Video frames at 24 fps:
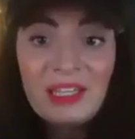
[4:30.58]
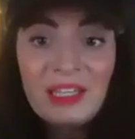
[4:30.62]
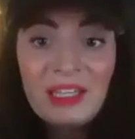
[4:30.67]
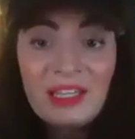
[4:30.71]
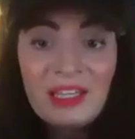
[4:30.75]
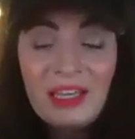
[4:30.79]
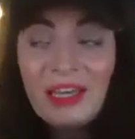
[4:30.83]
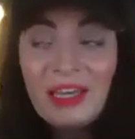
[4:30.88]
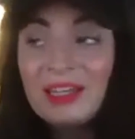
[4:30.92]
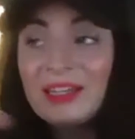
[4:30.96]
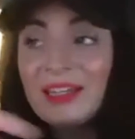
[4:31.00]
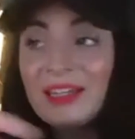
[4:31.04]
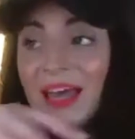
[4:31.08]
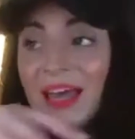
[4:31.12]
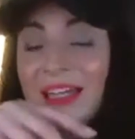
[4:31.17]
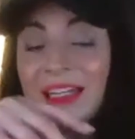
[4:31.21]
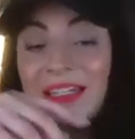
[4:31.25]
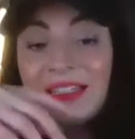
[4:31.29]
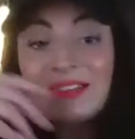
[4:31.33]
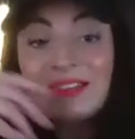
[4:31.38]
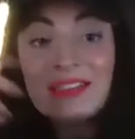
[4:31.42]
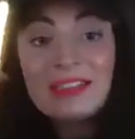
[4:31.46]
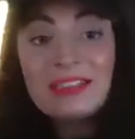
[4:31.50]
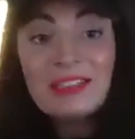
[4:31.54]
And
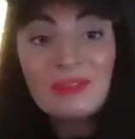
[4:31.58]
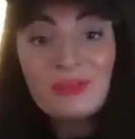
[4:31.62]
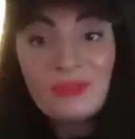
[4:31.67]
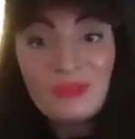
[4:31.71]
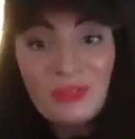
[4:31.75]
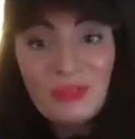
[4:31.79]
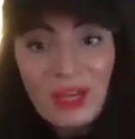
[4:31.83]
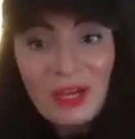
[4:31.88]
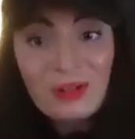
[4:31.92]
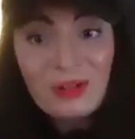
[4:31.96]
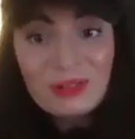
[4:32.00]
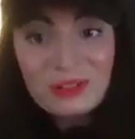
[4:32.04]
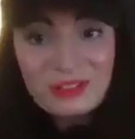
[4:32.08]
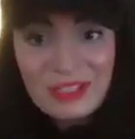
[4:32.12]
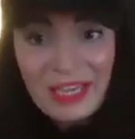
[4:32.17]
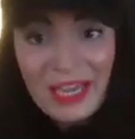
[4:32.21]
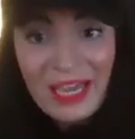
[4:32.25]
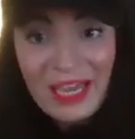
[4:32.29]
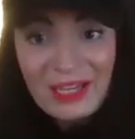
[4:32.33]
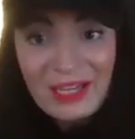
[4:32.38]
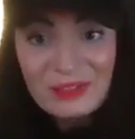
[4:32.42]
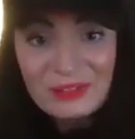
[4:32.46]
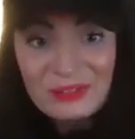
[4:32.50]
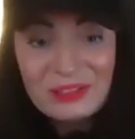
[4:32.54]
it did. It fell
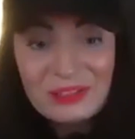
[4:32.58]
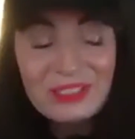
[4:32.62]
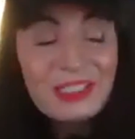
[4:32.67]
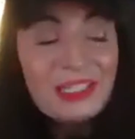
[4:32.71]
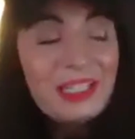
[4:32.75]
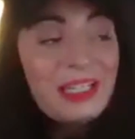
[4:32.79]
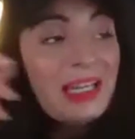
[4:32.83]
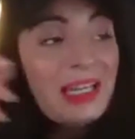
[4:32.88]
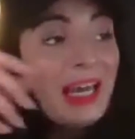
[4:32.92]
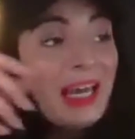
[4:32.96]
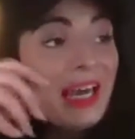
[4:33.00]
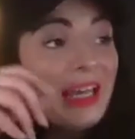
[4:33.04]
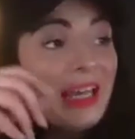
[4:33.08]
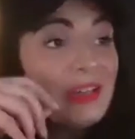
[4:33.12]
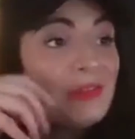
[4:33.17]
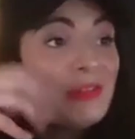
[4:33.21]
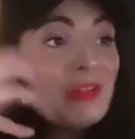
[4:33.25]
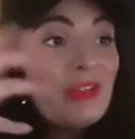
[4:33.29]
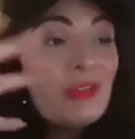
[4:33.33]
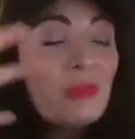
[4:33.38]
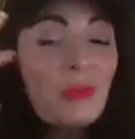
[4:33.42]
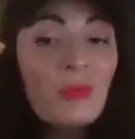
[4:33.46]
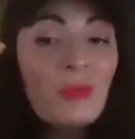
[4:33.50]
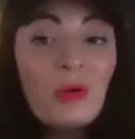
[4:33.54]
down. And the
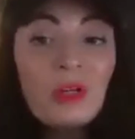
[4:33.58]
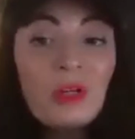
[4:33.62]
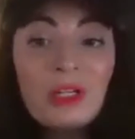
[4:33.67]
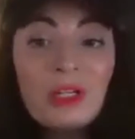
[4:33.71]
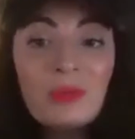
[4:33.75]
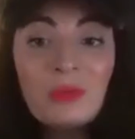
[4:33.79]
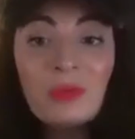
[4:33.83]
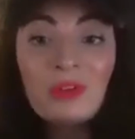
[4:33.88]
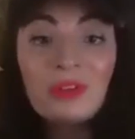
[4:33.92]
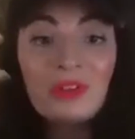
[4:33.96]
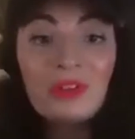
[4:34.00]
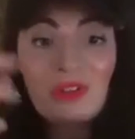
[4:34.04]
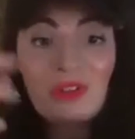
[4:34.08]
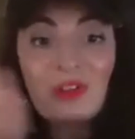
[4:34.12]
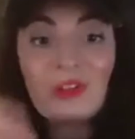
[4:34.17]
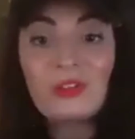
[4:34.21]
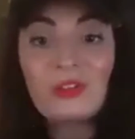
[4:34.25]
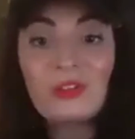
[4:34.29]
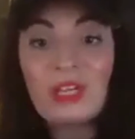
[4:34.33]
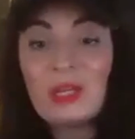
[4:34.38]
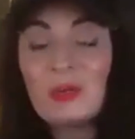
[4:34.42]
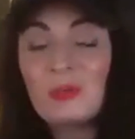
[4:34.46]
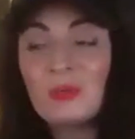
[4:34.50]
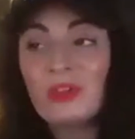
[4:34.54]
reason we won it was because
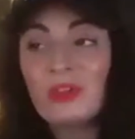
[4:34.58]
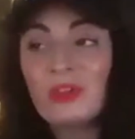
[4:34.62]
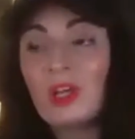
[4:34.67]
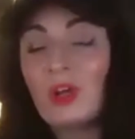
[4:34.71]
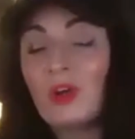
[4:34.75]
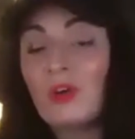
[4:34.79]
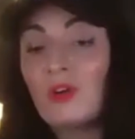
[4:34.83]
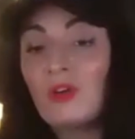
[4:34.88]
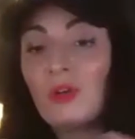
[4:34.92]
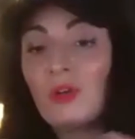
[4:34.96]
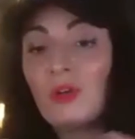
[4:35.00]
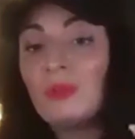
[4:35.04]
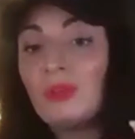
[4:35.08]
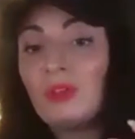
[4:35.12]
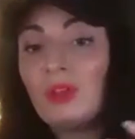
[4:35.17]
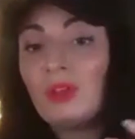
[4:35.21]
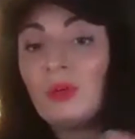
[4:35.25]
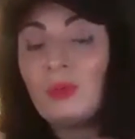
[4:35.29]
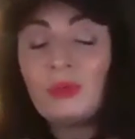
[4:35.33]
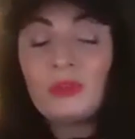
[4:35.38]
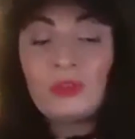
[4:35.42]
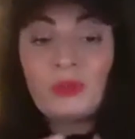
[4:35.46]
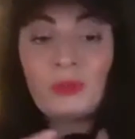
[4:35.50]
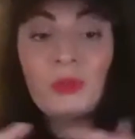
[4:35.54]
it was like
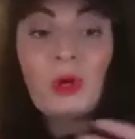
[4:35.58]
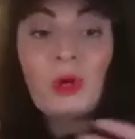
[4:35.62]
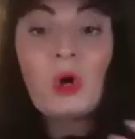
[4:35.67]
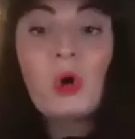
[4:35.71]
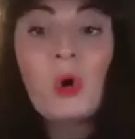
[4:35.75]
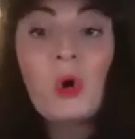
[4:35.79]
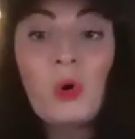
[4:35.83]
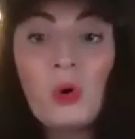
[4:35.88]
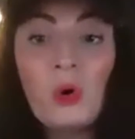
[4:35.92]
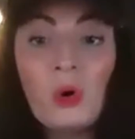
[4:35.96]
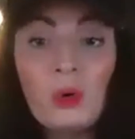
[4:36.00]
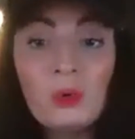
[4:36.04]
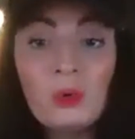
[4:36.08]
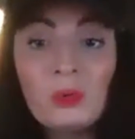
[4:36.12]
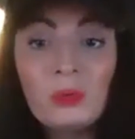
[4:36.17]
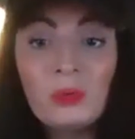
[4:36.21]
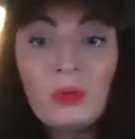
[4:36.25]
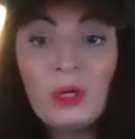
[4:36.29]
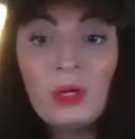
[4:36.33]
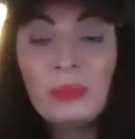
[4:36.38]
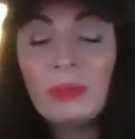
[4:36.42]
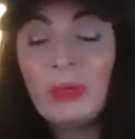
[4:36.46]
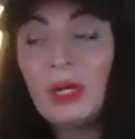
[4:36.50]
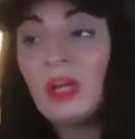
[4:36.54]
it was a macaw.
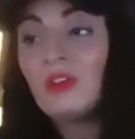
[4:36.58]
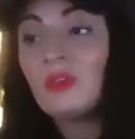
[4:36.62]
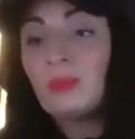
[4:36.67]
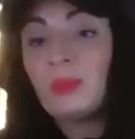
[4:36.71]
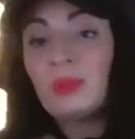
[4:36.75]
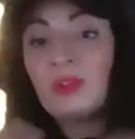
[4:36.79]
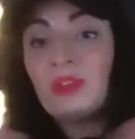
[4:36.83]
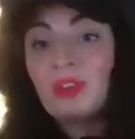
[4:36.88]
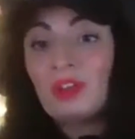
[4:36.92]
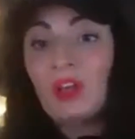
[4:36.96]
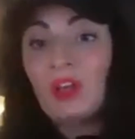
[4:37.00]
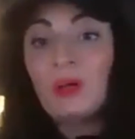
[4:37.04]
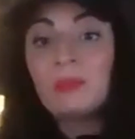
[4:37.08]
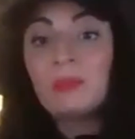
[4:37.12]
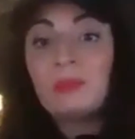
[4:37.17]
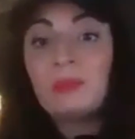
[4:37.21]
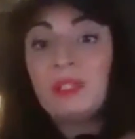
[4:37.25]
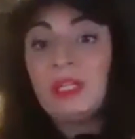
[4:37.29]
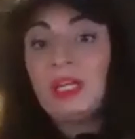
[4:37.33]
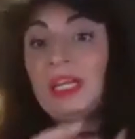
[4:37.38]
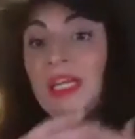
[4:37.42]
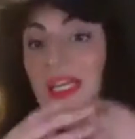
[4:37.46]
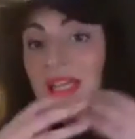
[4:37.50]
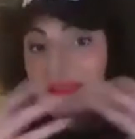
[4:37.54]
And my husband's
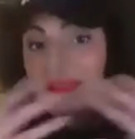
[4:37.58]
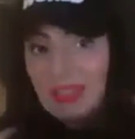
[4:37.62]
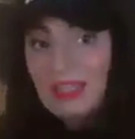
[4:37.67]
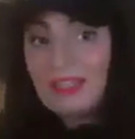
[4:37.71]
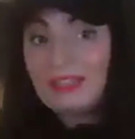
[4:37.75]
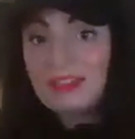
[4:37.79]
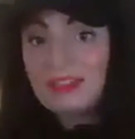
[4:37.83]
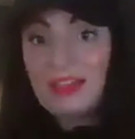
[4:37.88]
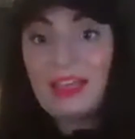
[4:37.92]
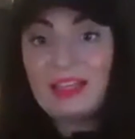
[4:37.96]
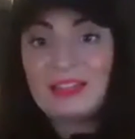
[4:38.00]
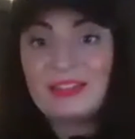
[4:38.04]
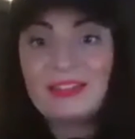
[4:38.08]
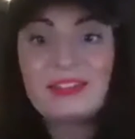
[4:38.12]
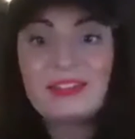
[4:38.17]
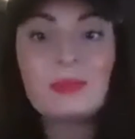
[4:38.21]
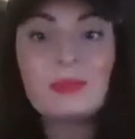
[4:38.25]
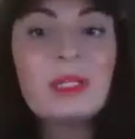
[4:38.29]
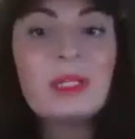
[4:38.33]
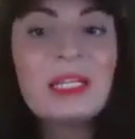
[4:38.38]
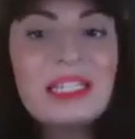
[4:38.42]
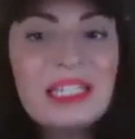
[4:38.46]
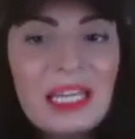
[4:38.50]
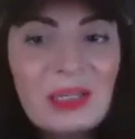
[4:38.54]
company has
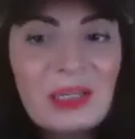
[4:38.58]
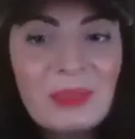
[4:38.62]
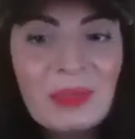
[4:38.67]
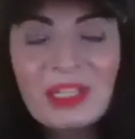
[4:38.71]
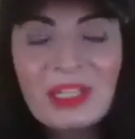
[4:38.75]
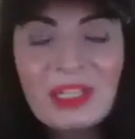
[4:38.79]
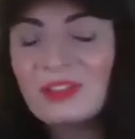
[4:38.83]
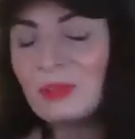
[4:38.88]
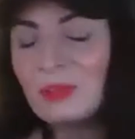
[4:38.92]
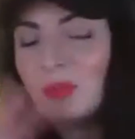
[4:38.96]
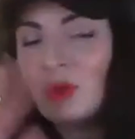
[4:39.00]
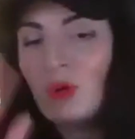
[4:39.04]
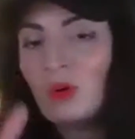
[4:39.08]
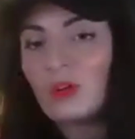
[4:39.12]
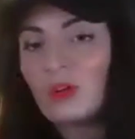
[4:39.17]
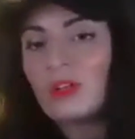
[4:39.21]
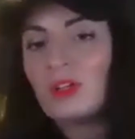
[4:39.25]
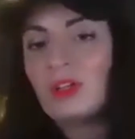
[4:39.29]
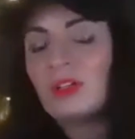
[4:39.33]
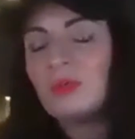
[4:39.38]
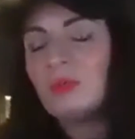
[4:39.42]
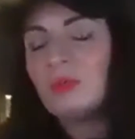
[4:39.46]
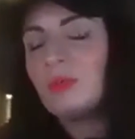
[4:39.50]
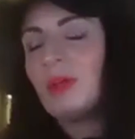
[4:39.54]
similar namings. I'm not going
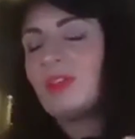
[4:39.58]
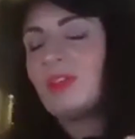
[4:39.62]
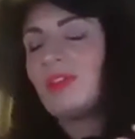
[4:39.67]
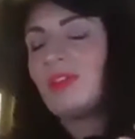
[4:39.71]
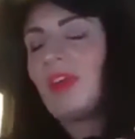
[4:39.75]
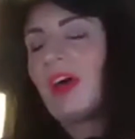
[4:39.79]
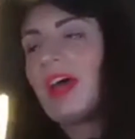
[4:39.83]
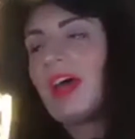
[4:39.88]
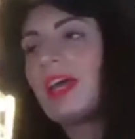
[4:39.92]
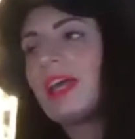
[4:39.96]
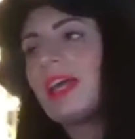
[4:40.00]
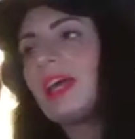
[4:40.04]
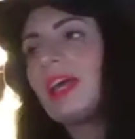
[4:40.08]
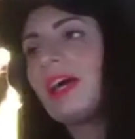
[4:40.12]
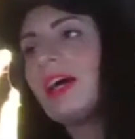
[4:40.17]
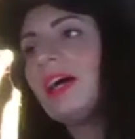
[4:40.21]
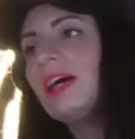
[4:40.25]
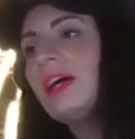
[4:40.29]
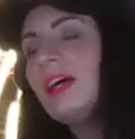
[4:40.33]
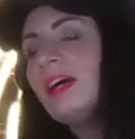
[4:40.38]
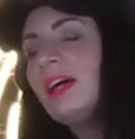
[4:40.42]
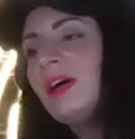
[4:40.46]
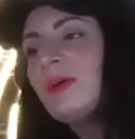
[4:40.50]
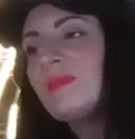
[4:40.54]
to buzz that here.
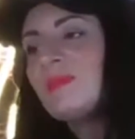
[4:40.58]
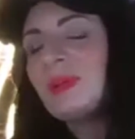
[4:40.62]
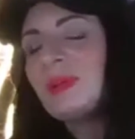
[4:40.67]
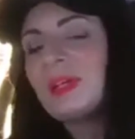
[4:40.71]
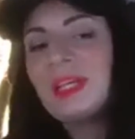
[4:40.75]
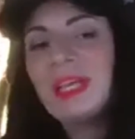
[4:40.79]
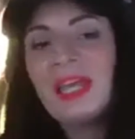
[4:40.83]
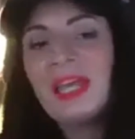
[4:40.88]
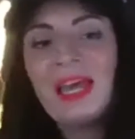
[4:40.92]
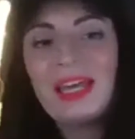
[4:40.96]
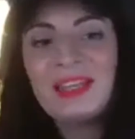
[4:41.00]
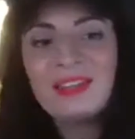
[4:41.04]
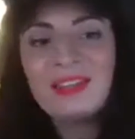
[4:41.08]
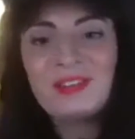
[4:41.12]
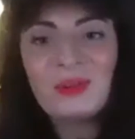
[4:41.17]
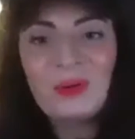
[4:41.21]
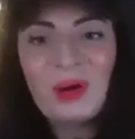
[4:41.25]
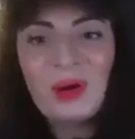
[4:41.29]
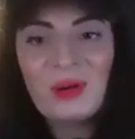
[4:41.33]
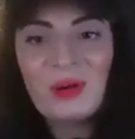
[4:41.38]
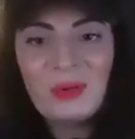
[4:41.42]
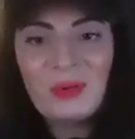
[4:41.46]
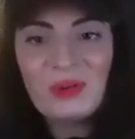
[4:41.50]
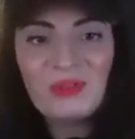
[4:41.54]
But yeah,
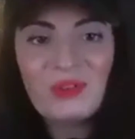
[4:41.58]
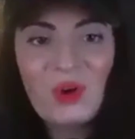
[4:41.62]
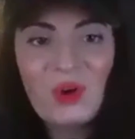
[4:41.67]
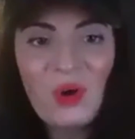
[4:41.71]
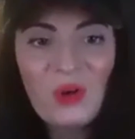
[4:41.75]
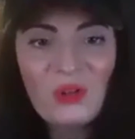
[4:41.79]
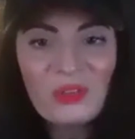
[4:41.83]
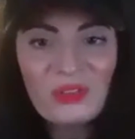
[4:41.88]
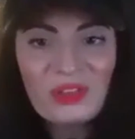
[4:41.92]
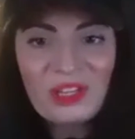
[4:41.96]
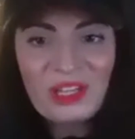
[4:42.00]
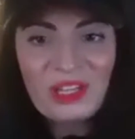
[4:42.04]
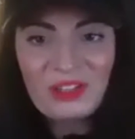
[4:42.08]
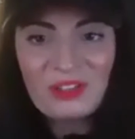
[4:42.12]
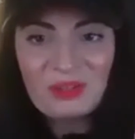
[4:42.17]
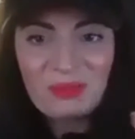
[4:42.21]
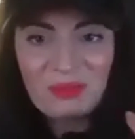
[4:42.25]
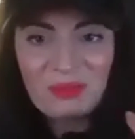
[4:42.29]
so we've got this